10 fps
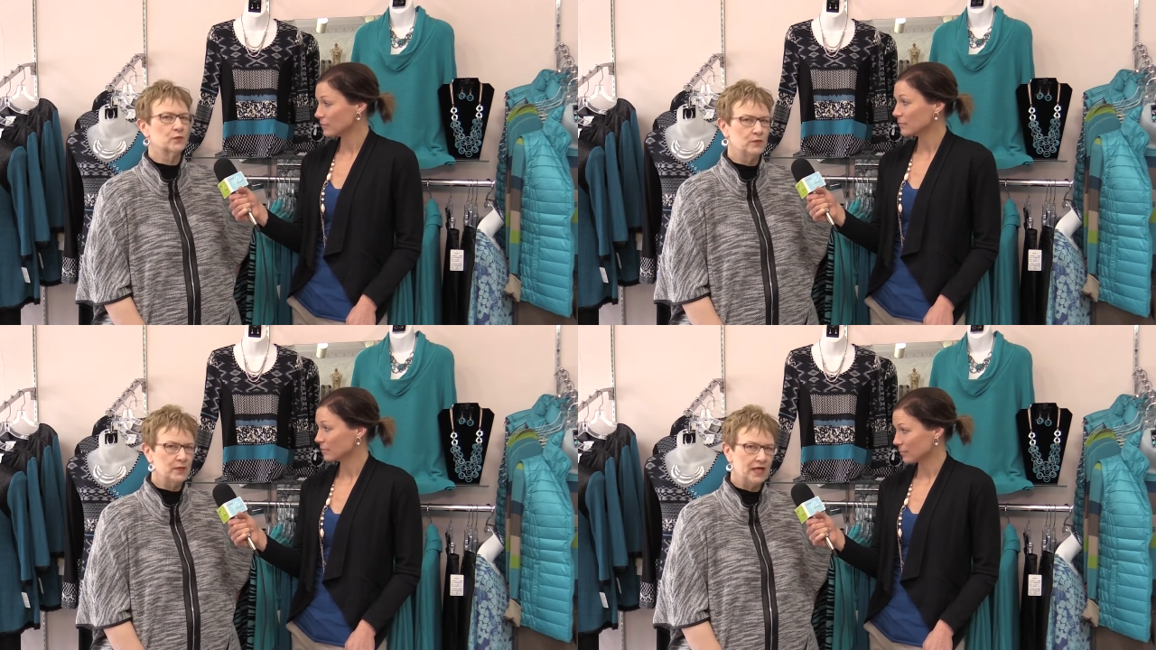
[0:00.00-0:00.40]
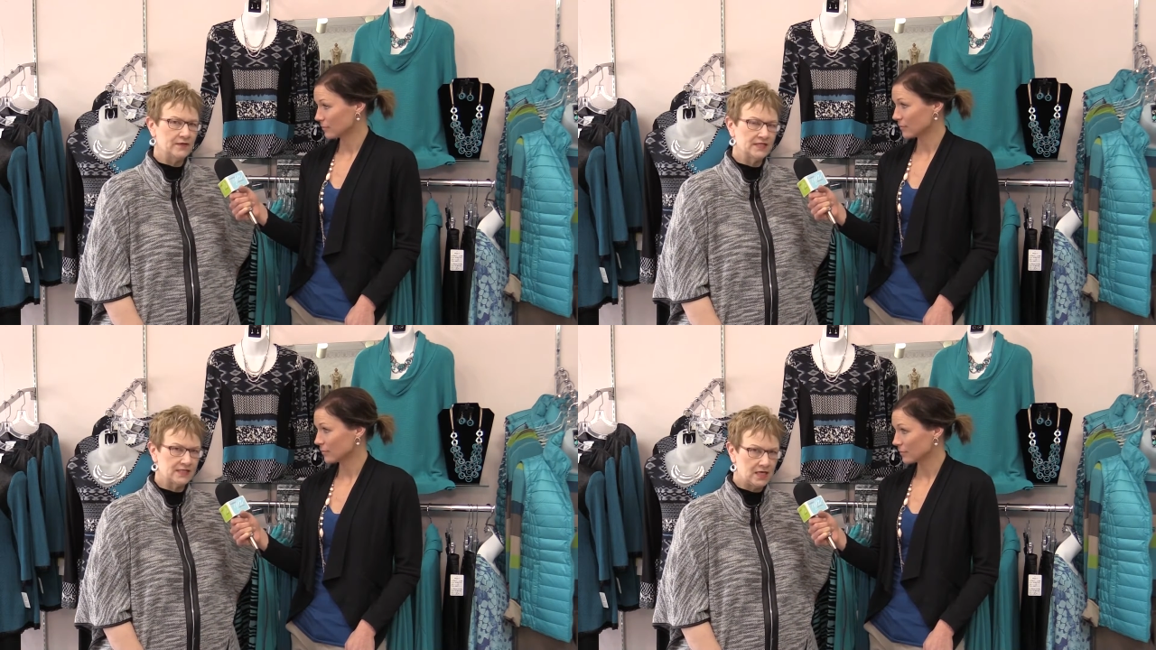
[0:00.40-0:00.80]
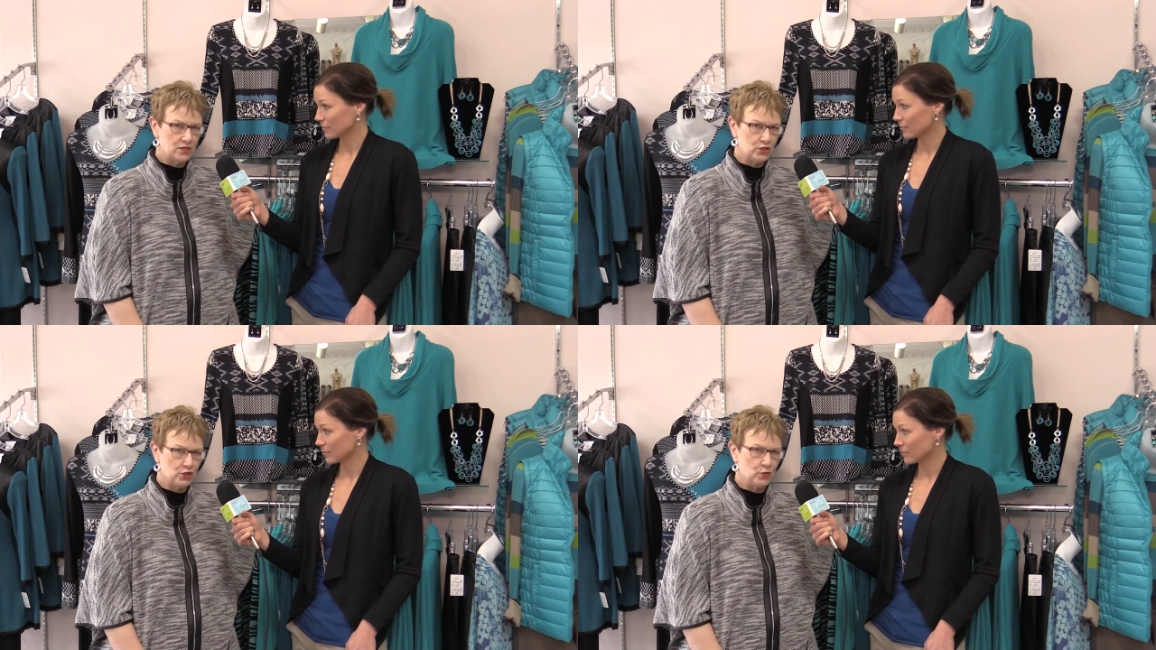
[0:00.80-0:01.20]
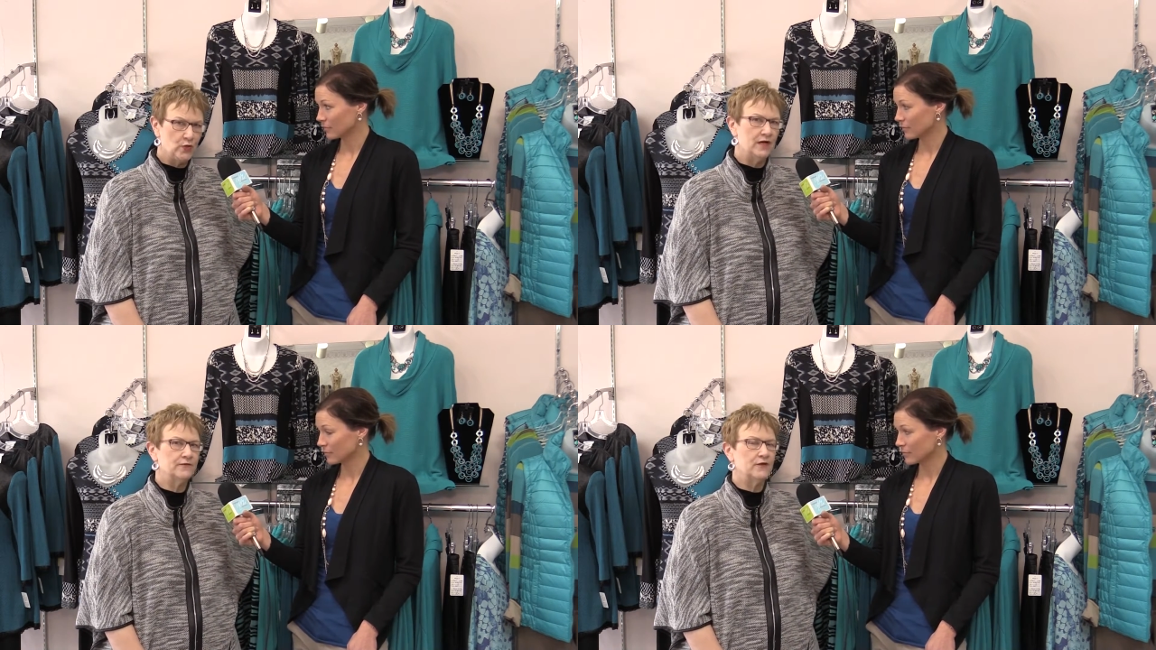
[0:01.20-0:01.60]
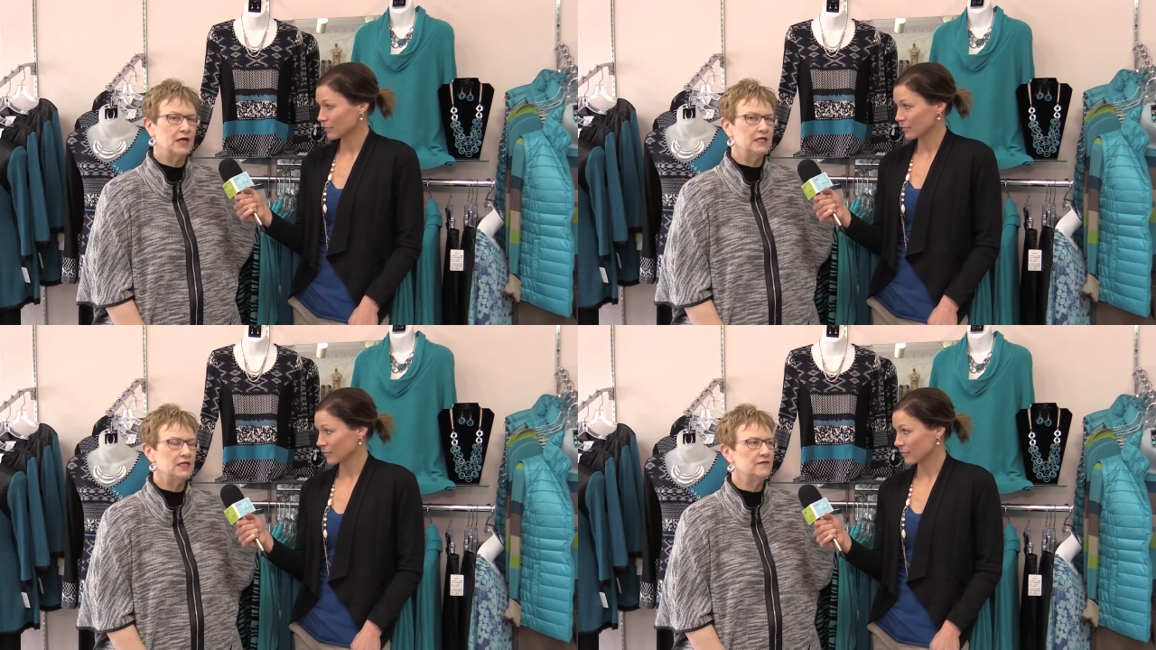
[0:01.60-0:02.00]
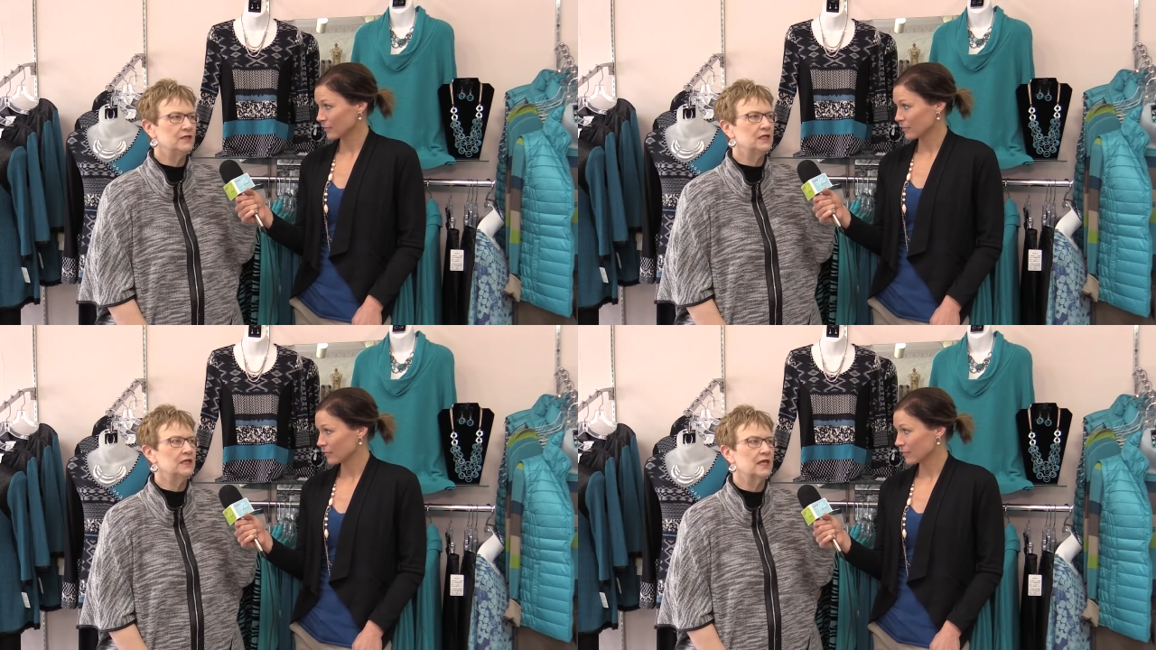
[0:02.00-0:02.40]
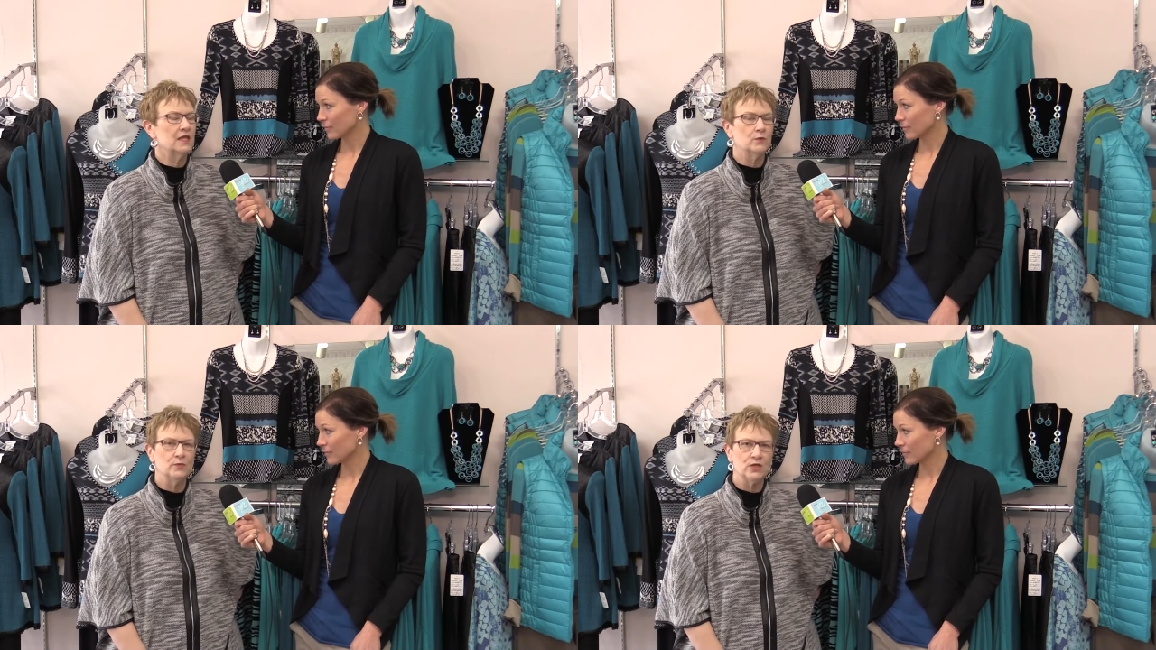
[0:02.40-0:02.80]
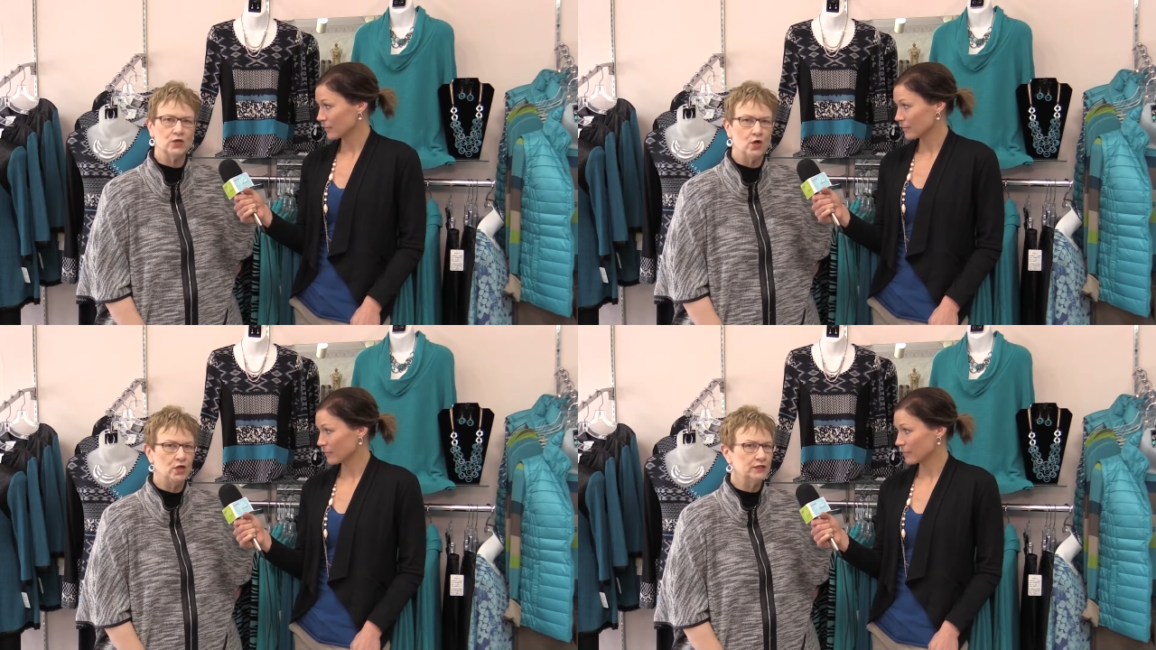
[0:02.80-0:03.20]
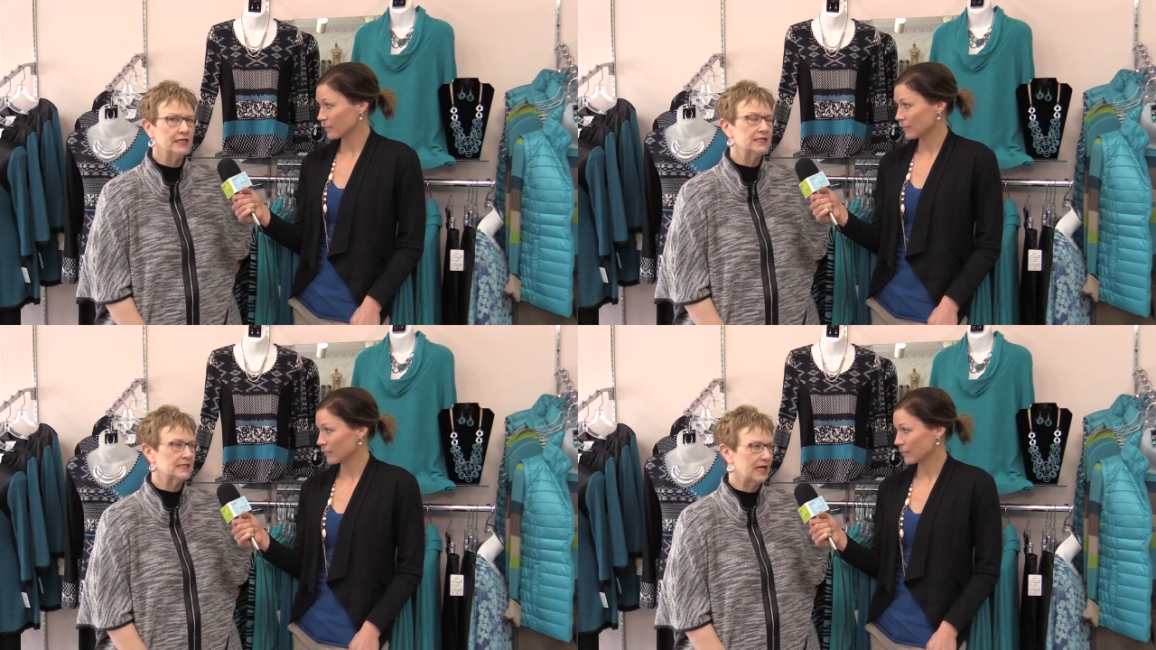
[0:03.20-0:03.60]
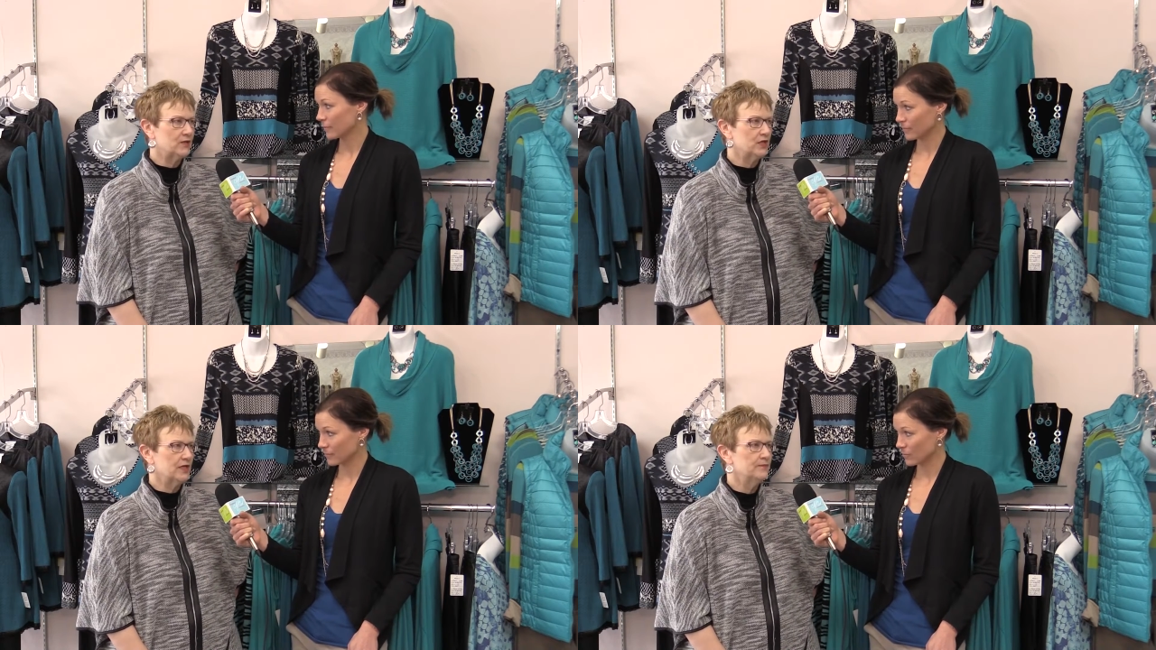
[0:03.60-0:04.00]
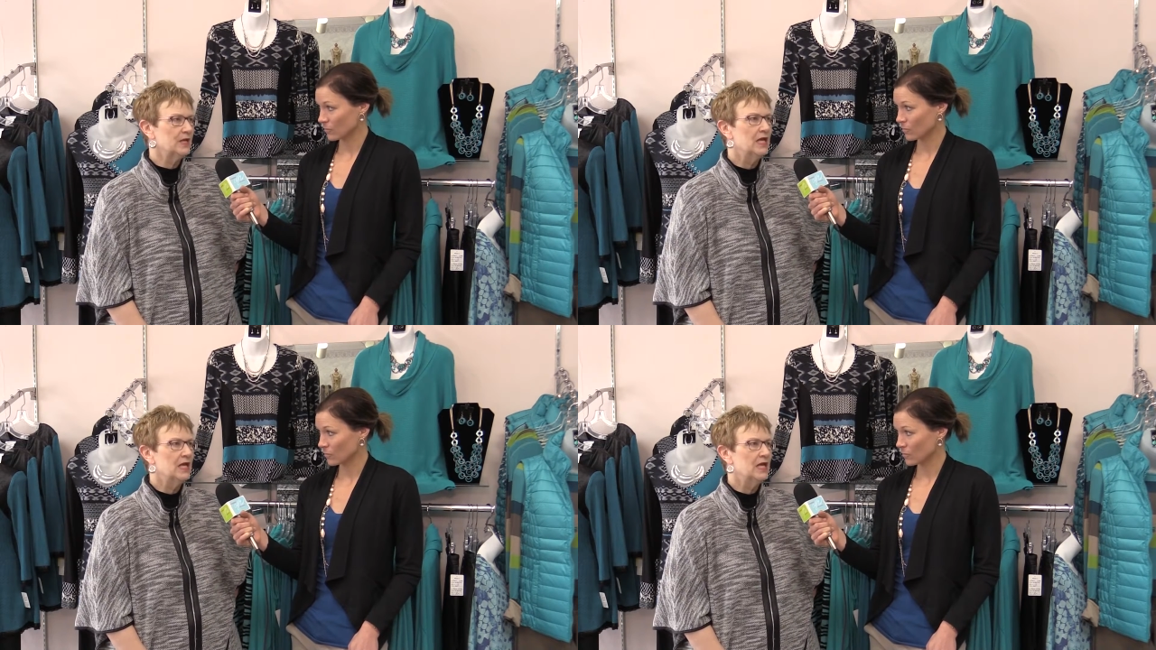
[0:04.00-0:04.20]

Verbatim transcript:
Speaker 1: will be at the style show uh, Friday evening, and then they will be here all day Saturday.